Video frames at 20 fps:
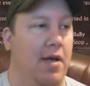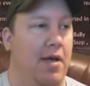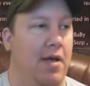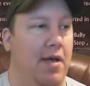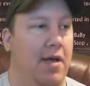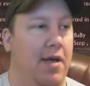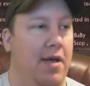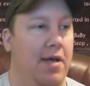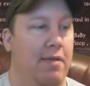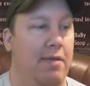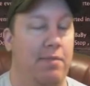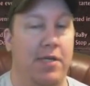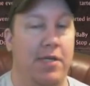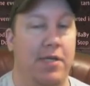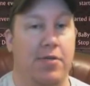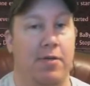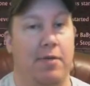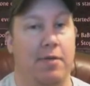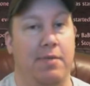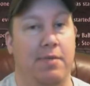And be
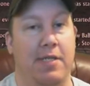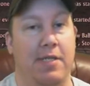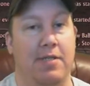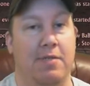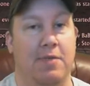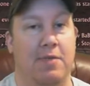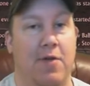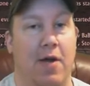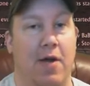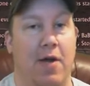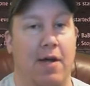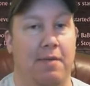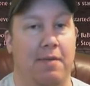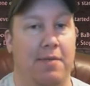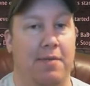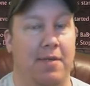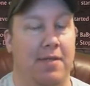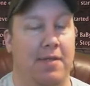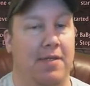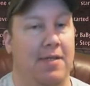sure to be
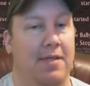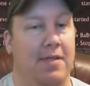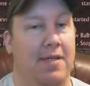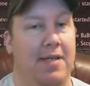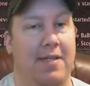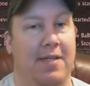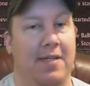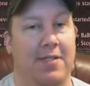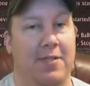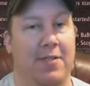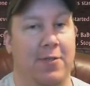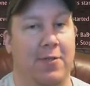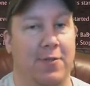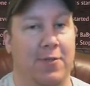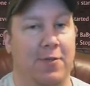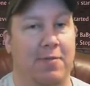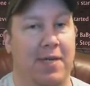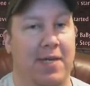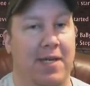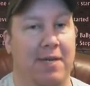subscribed. And as
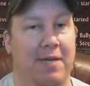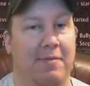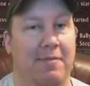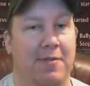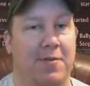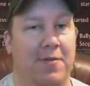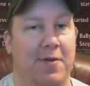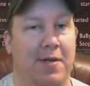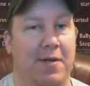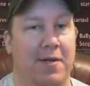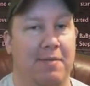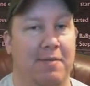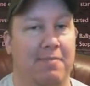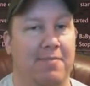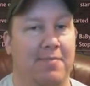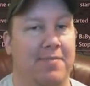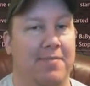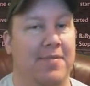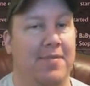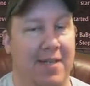usual, my name is Grim,
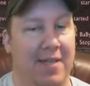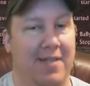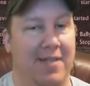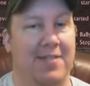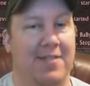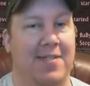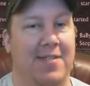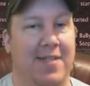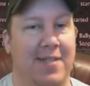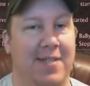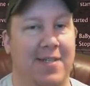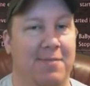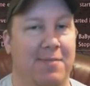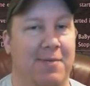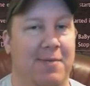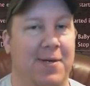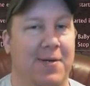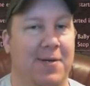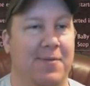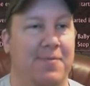and I'll see you
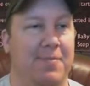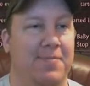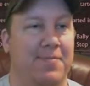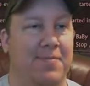tomorrow.